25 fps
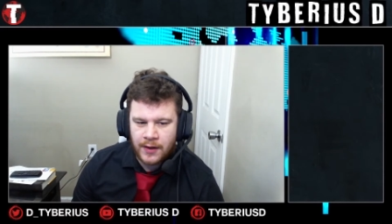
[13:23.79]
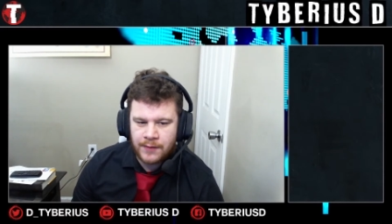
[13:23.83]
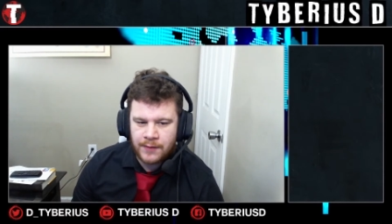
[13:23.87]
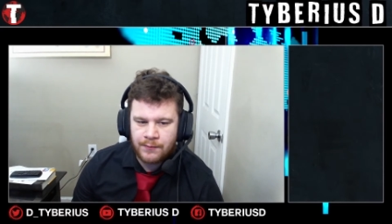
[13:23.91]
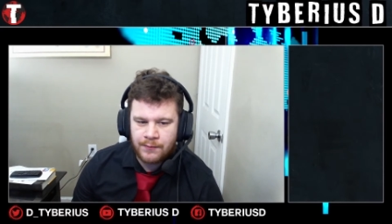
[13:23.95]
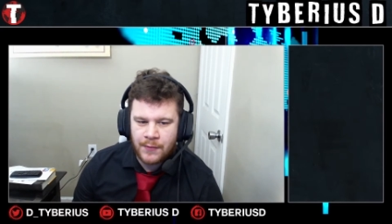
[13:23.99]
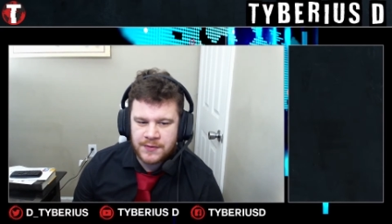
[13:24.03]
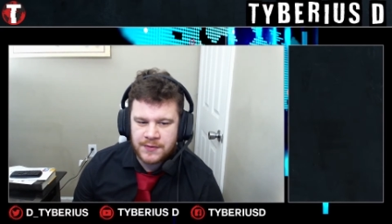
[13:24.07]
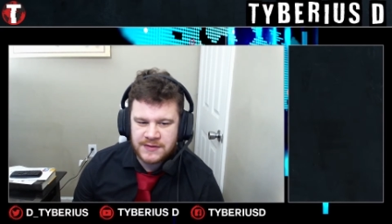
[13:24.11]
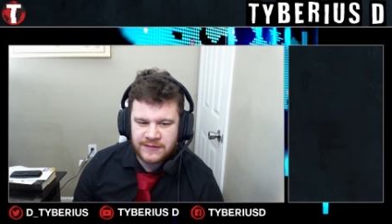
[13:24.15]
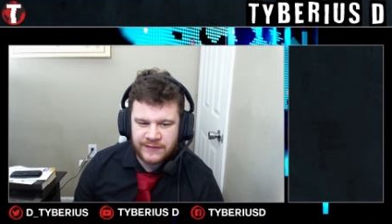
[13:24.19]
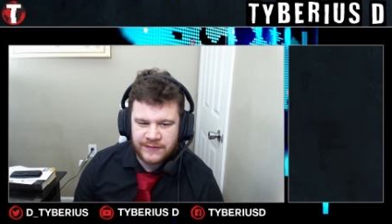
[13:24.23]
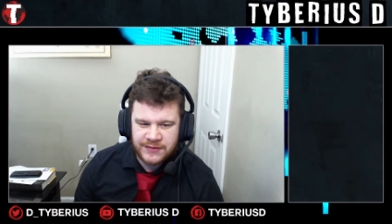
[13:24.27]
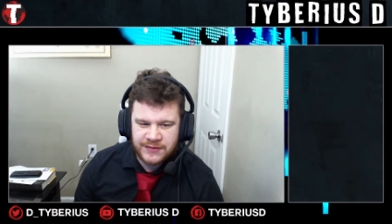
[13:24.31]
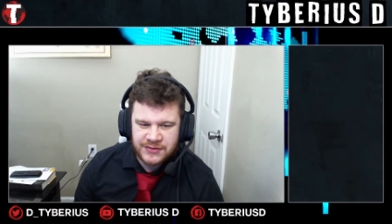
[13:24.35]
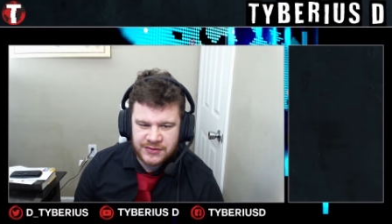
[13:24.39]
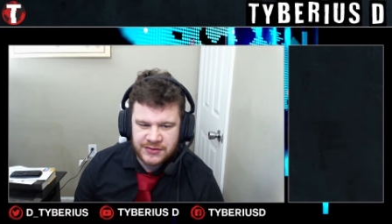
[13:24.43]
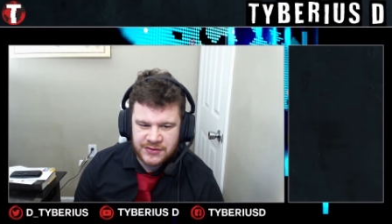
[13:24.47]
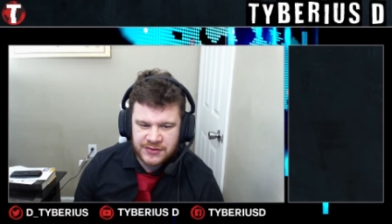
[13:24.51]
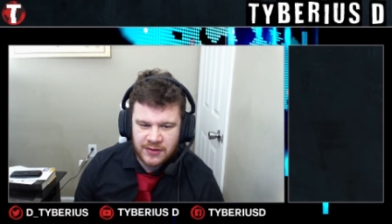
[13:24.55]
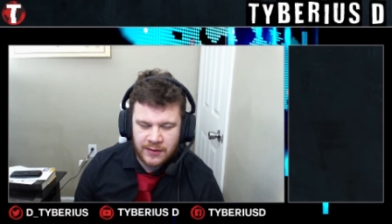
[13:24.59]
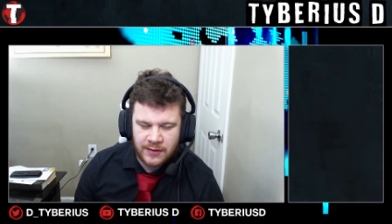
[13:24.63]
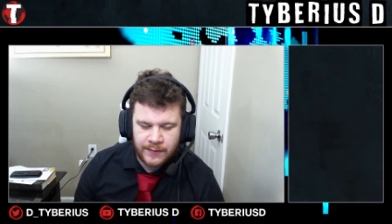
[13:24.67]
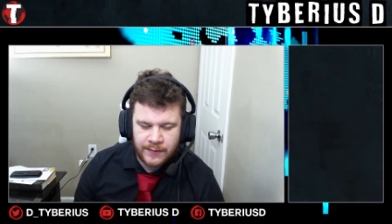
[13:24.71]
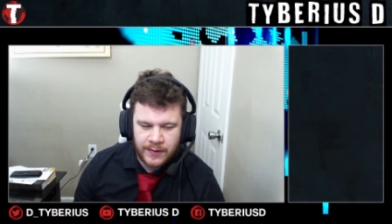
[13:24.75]
Most of it's
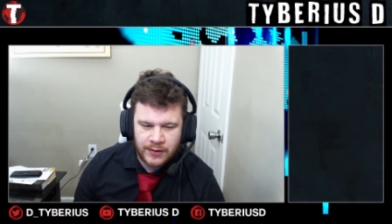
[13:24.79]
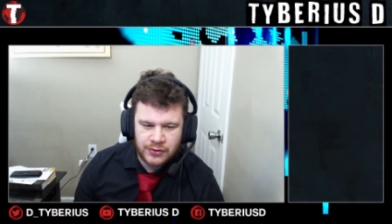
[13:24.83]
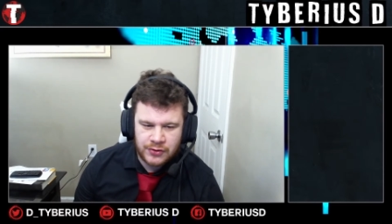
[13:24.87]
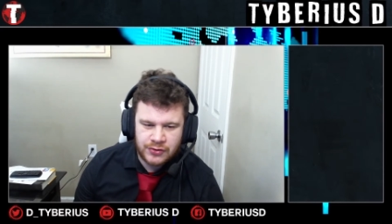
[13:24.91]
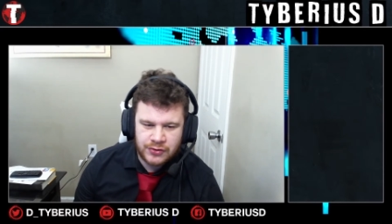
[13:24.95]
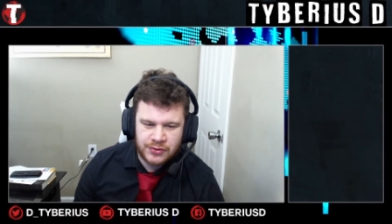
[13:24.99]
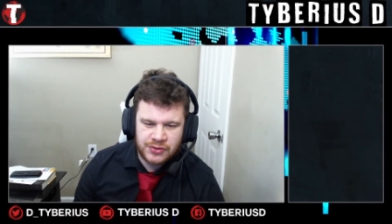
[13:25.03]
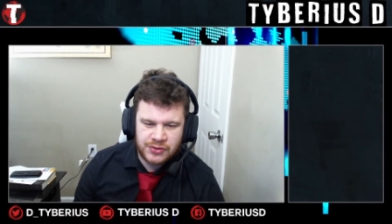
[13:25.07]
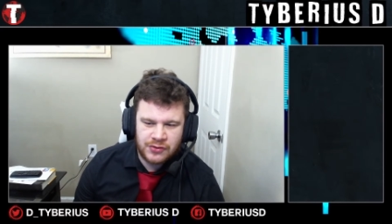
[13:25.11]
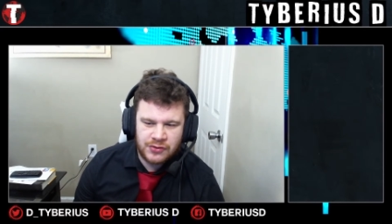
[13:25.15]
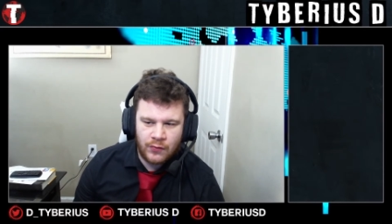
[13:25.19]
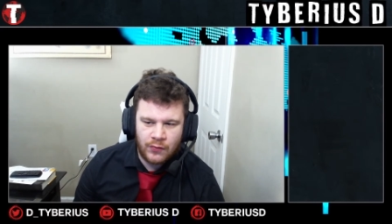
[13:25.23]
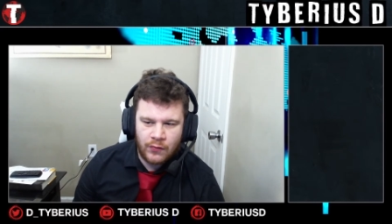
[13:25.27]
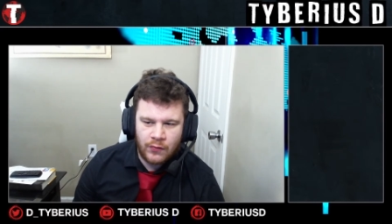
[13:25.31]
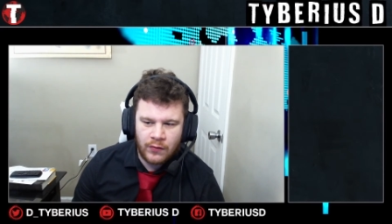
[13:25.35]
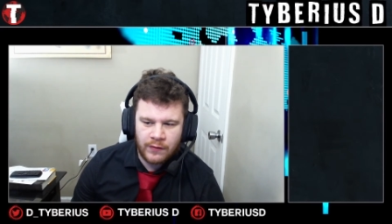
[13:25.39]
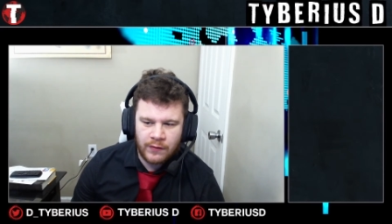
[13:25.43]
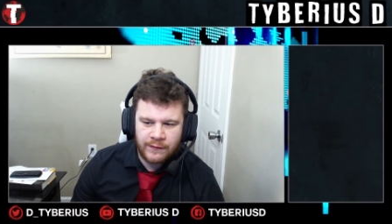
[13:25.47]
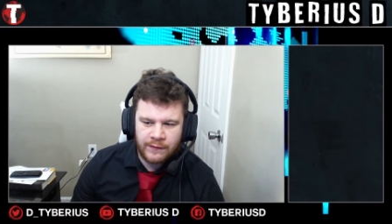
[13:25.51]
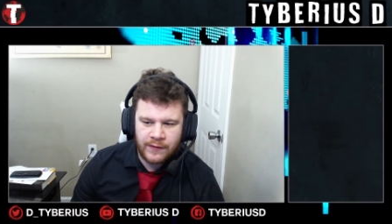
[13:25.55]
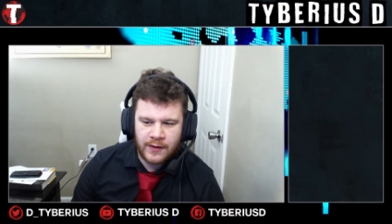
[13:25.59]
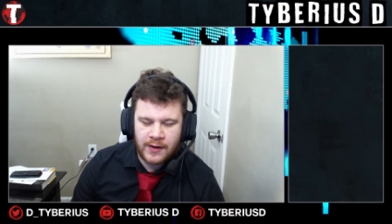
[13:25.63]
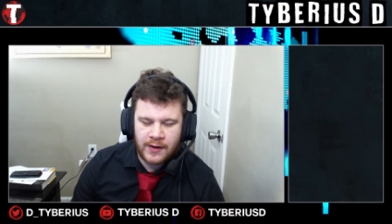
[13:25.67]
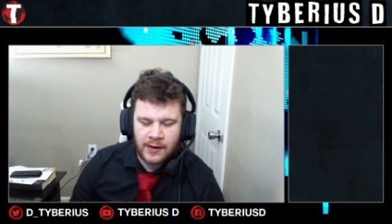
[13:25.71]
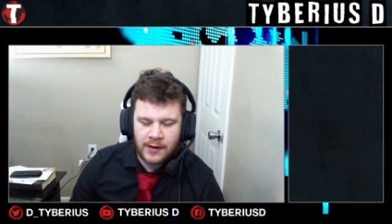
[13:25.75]
just going to be an attritional
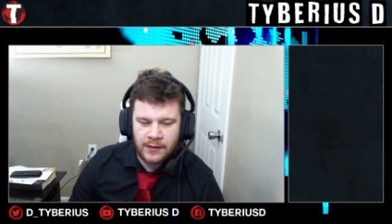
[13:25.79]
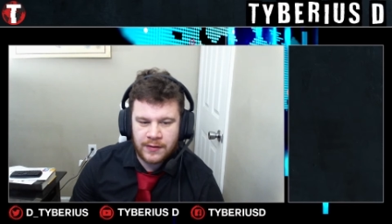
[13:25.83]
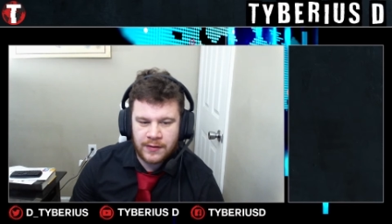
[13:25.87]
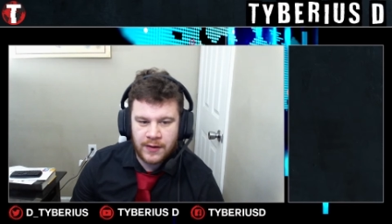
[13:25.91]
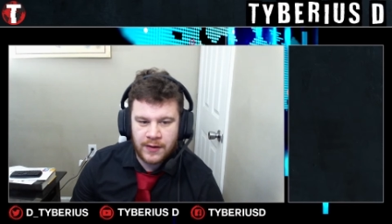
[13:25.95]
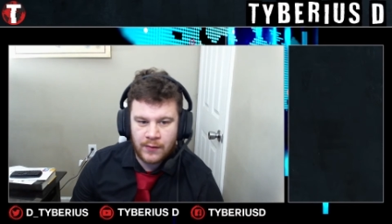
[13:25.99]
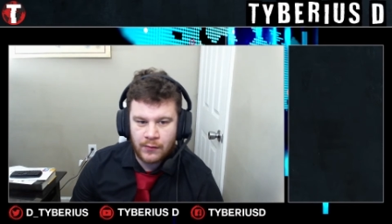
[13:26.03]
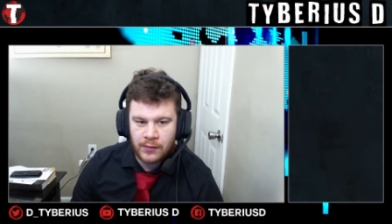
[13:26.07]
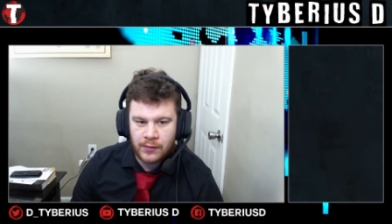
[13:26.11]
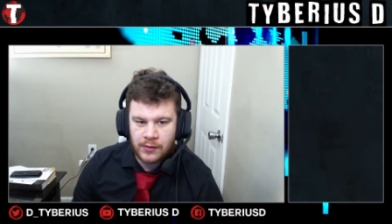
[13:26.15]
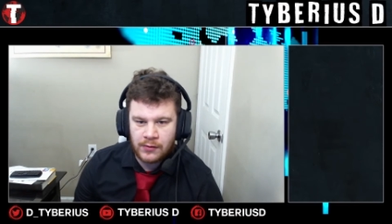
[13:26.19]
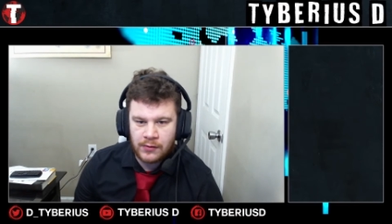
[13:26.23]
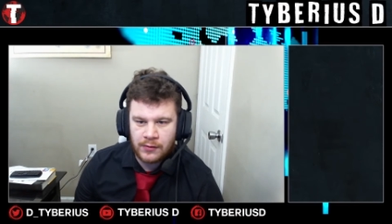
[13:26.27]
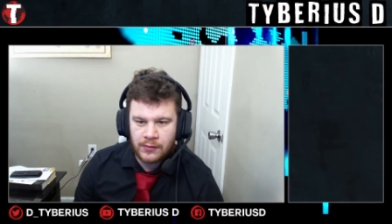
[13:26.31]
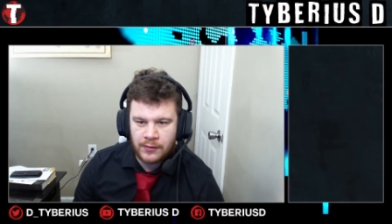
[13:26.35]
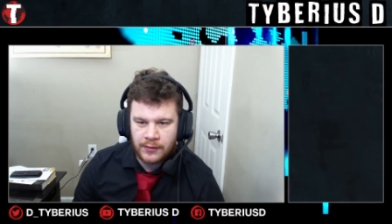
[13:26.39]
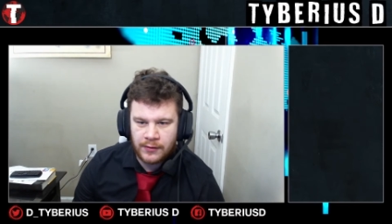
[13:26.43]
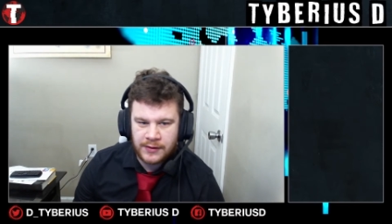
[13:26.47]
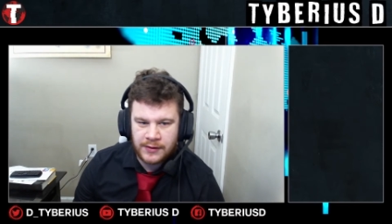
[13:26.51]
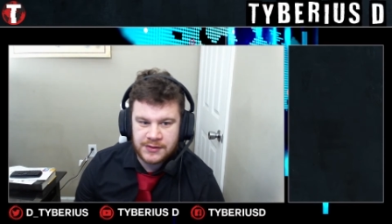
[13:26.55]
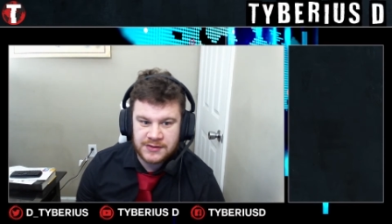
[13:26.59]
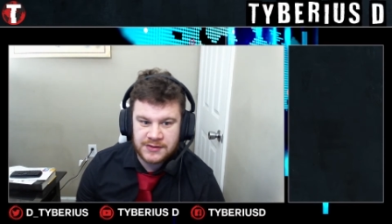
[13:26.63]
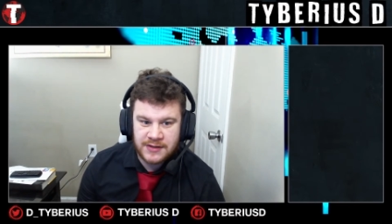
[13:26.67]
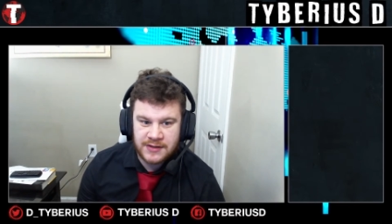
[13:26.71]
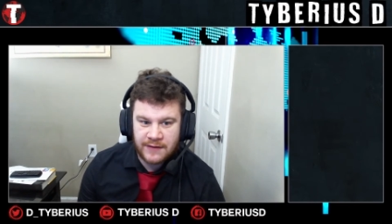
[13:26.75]
warfare kind of thing where you
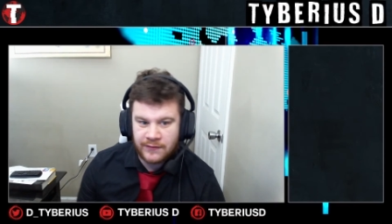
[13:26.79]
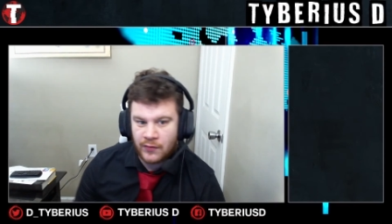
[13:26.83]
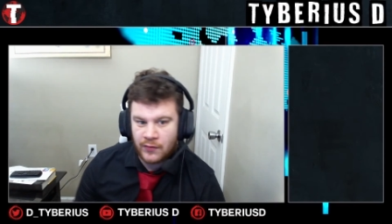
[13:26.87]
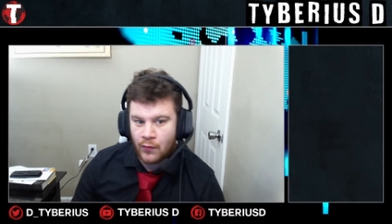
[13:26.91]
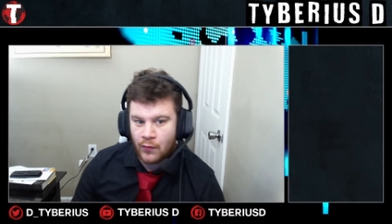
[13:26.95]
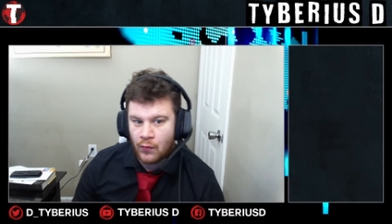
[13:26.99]
literally just have to